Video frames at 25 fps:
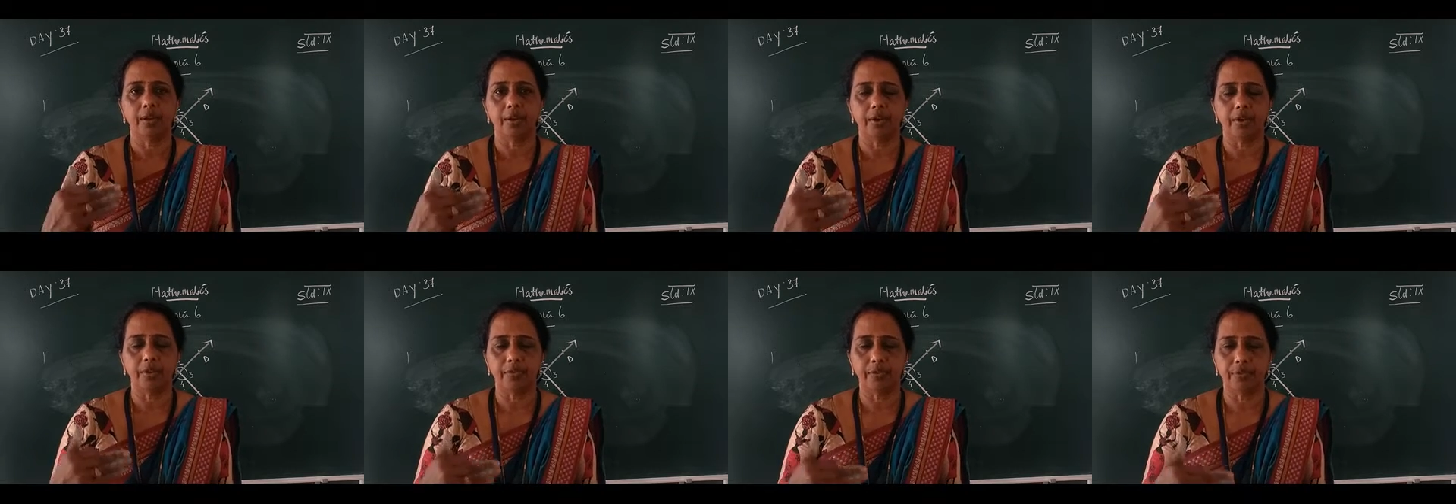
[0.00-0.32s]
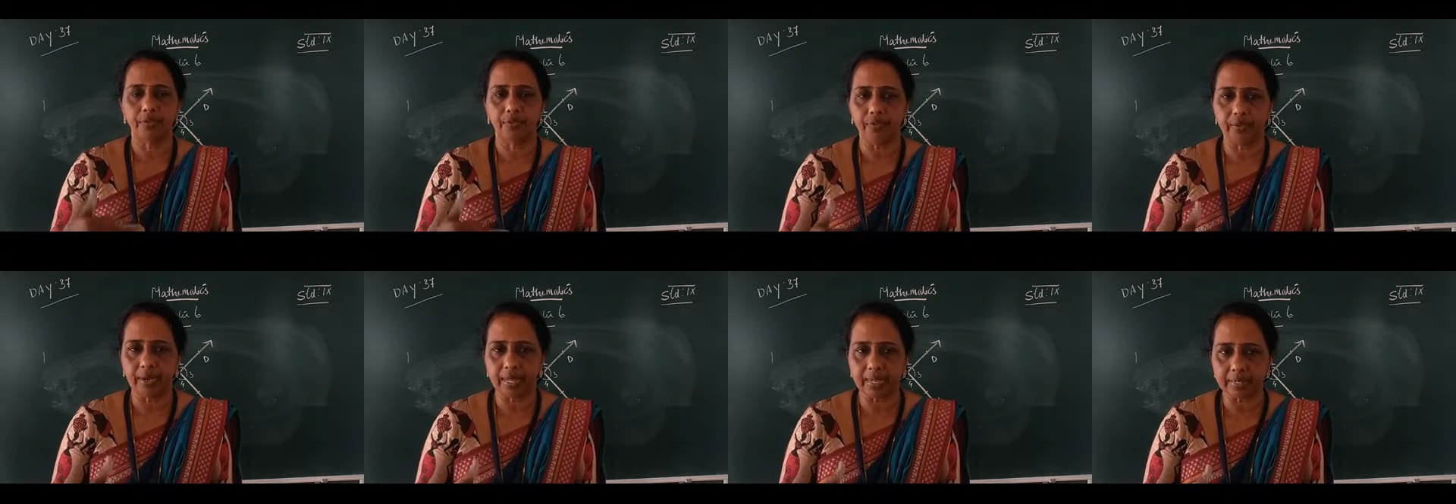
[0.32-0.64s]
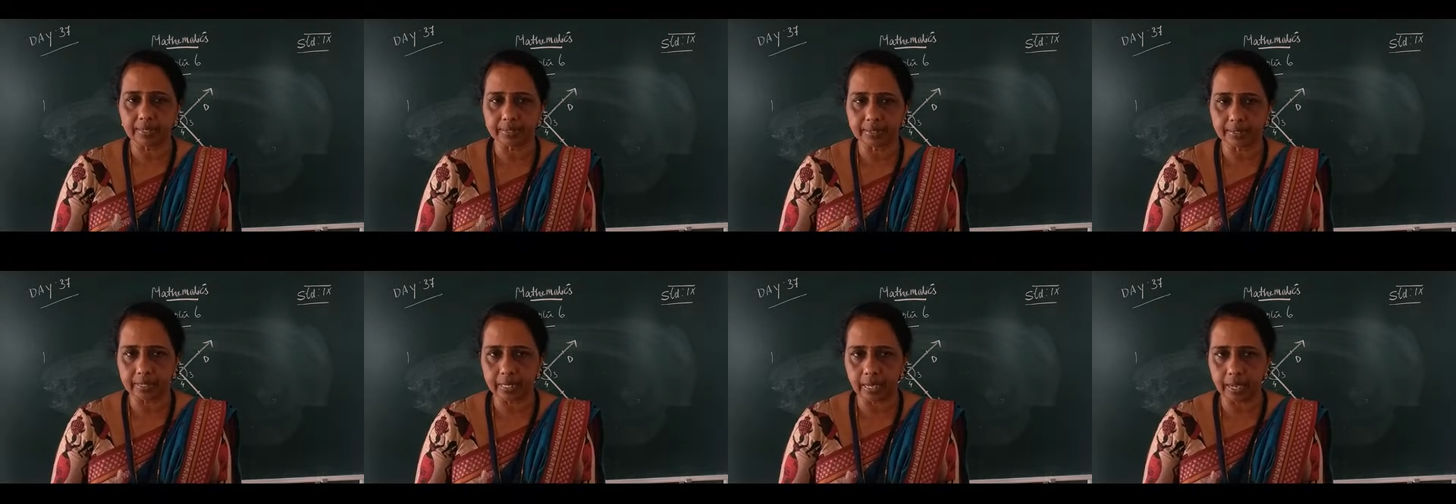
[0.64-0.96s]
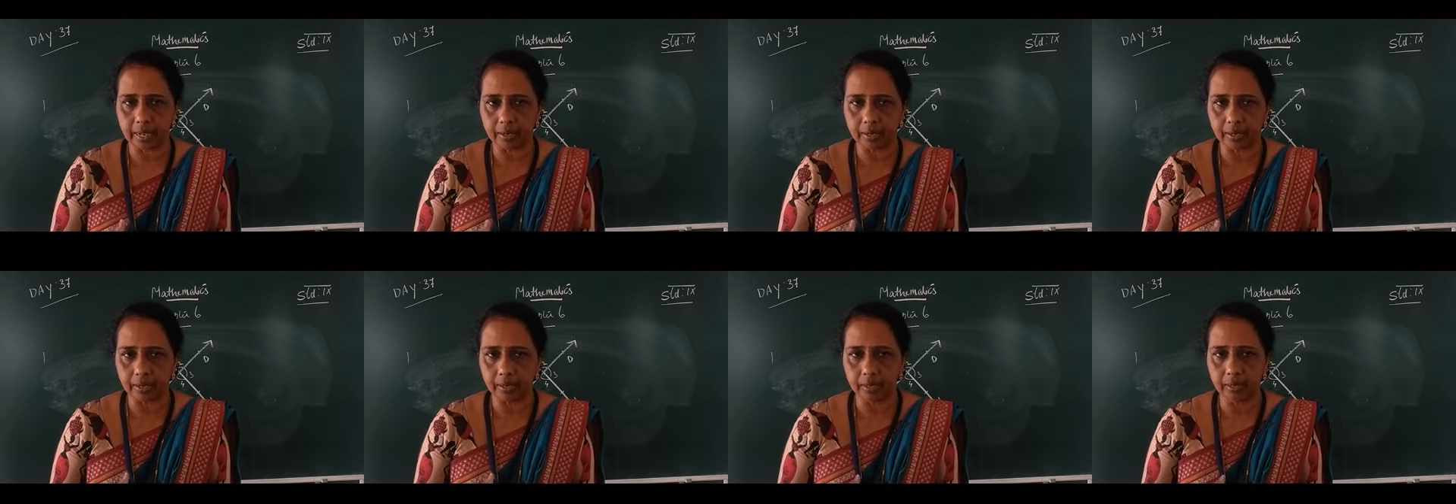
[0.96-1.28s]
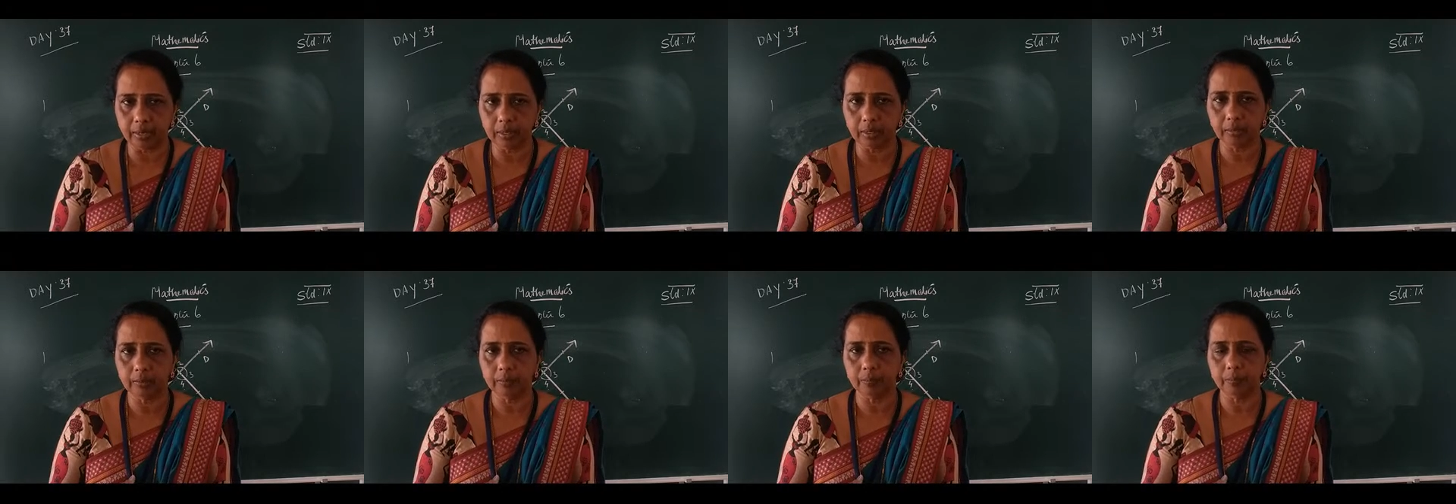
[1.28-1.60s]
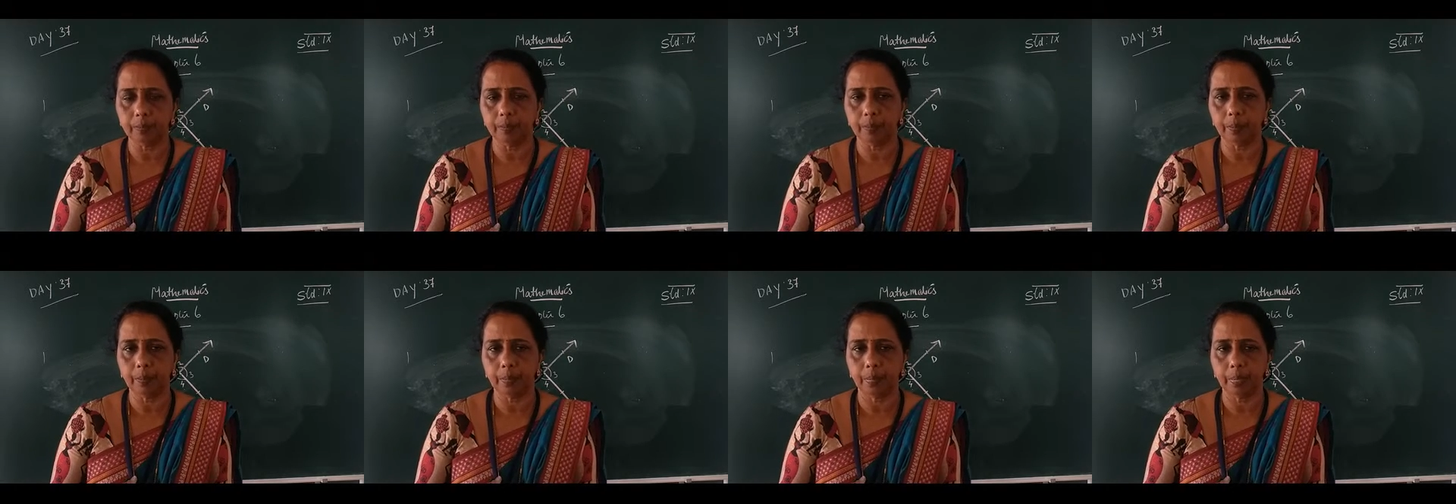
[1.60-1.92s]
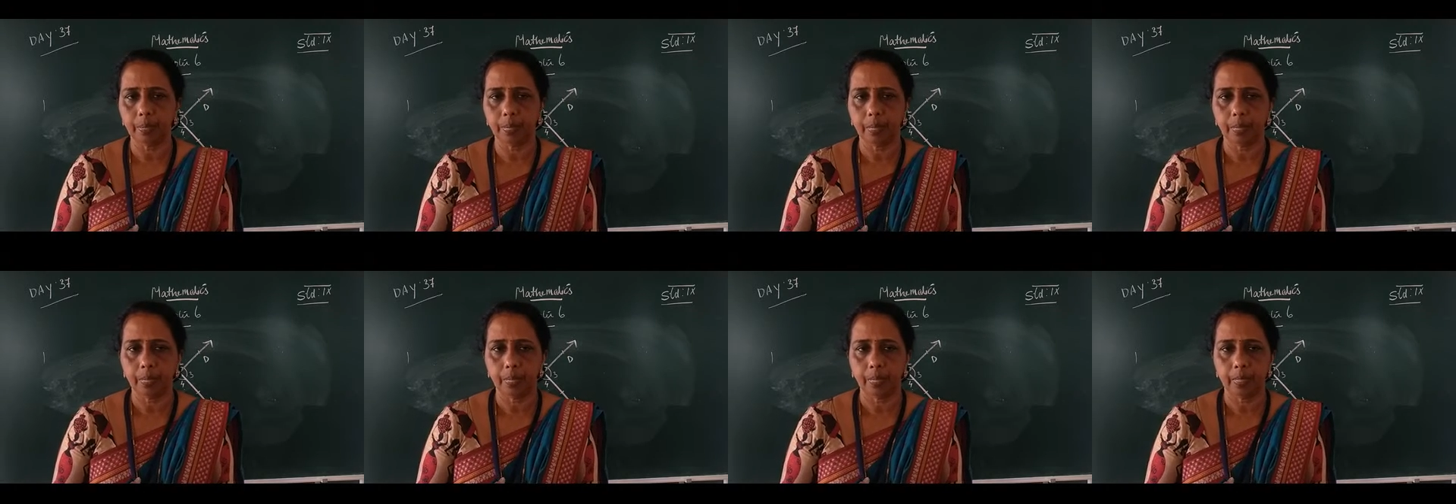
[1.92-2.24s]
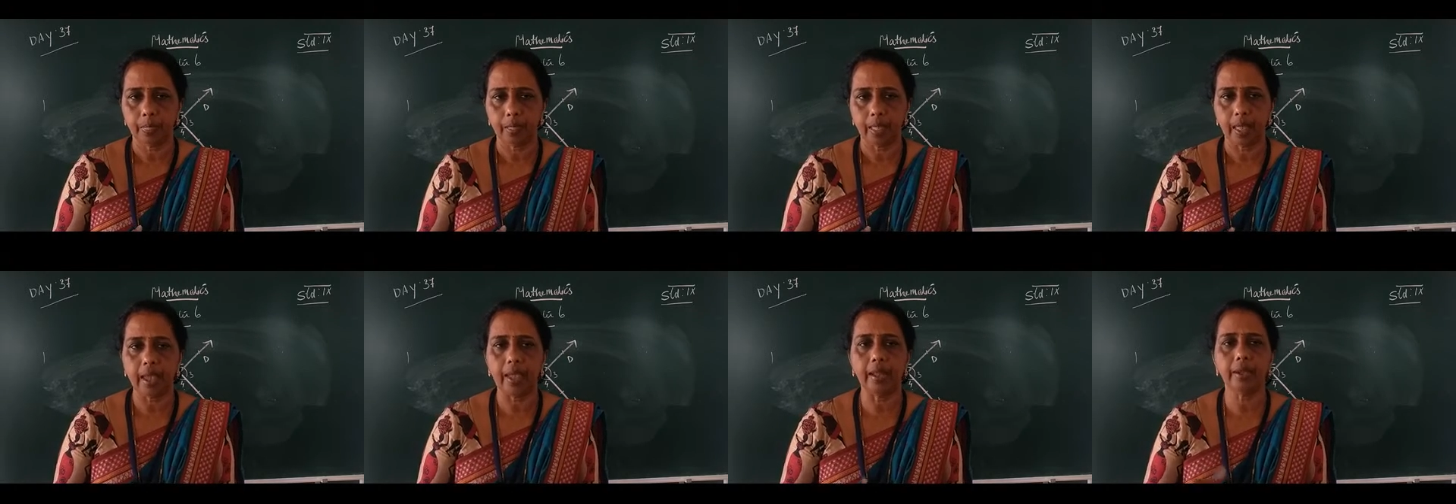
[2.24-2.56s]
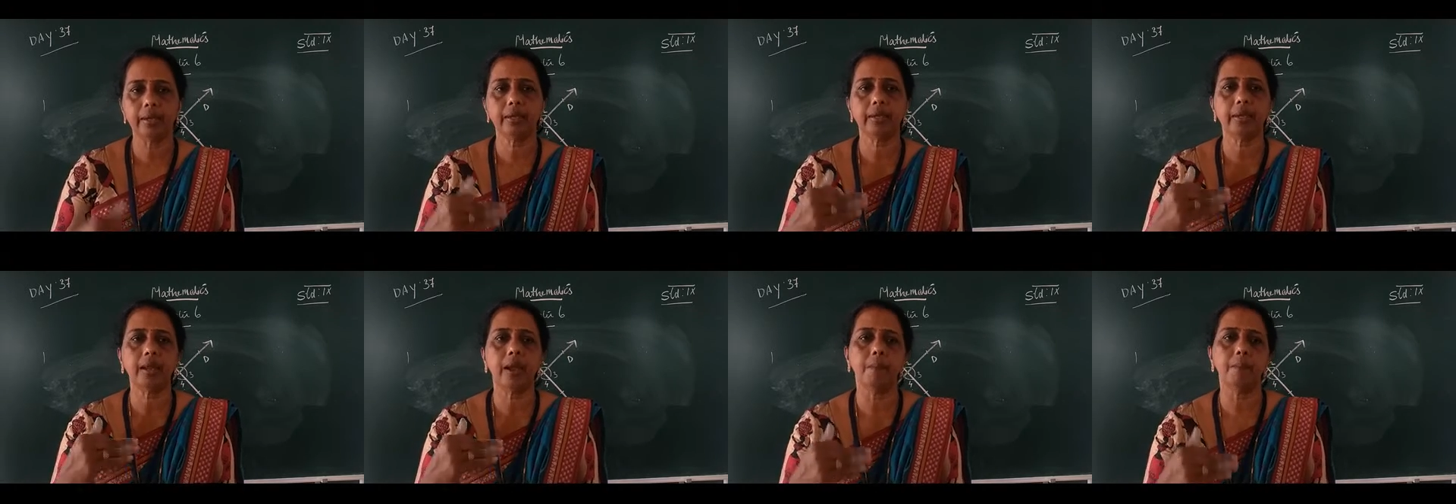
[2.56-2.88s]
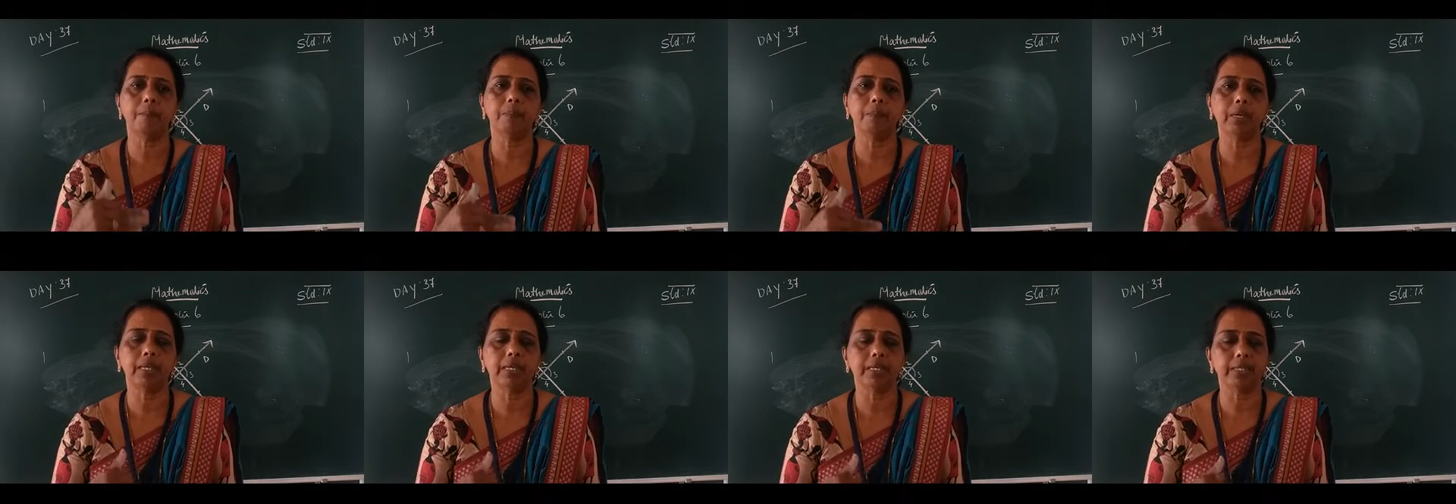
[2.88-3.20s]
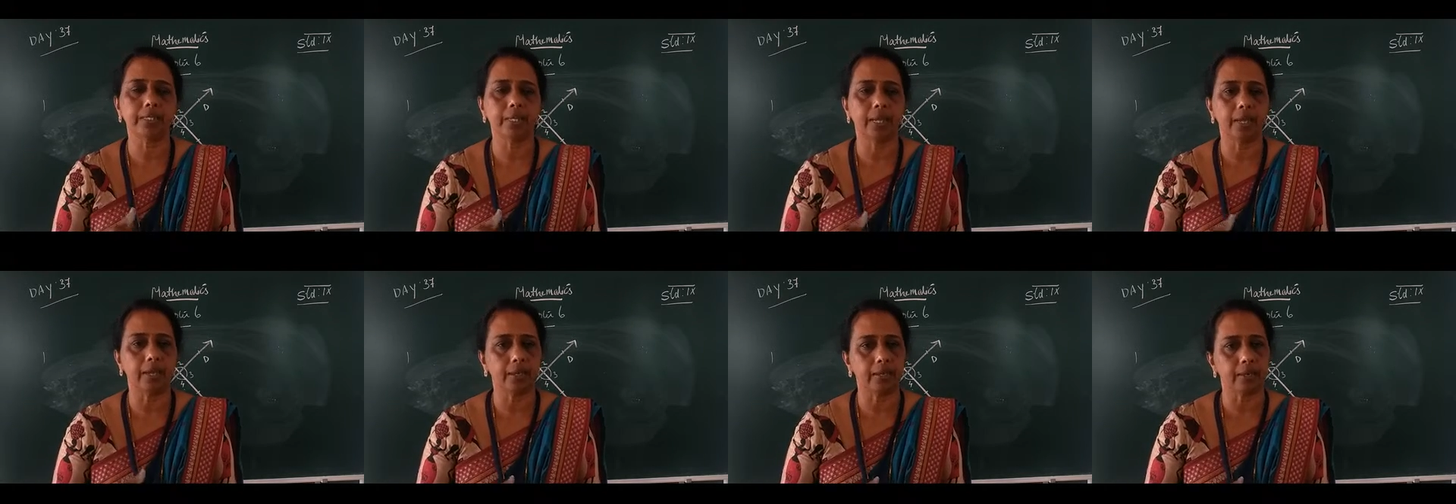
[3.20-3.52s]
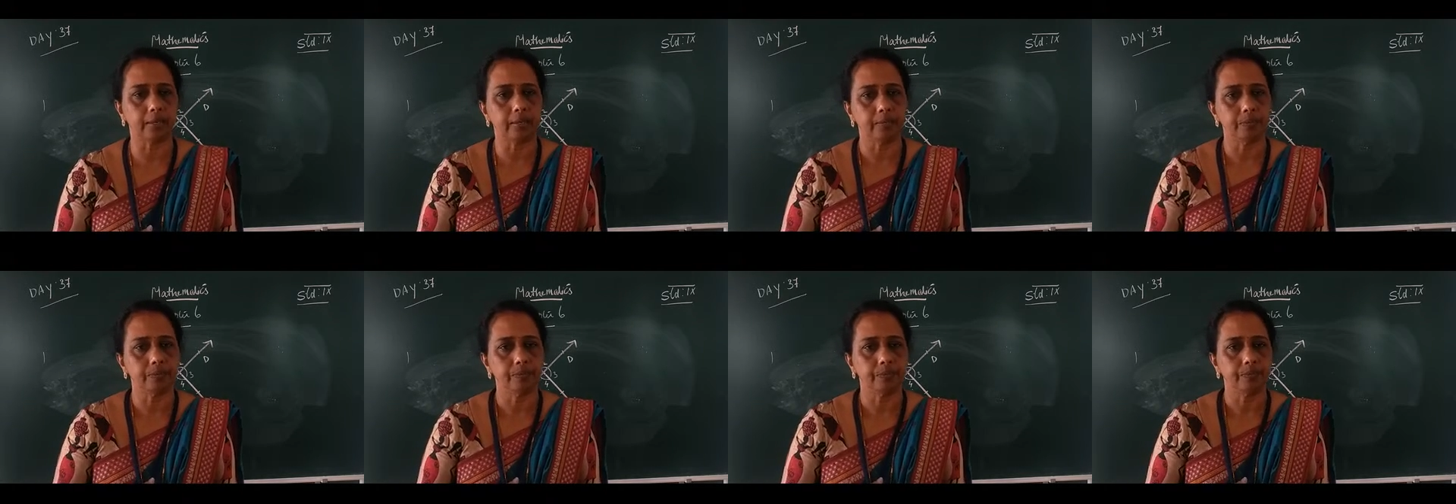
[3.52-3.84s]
reflex angle and complete angle.